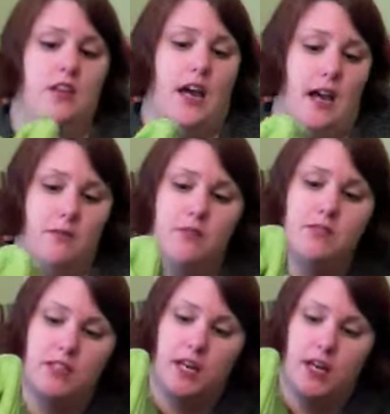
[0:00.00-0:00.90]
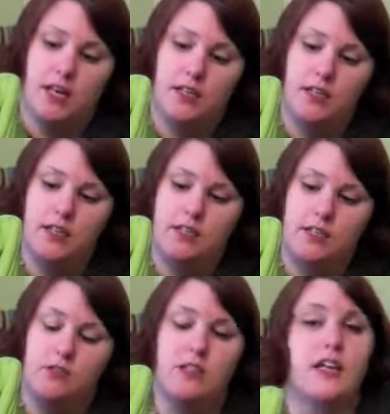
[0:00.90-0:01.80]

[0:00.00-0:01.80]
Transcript: I won't deny it gets used.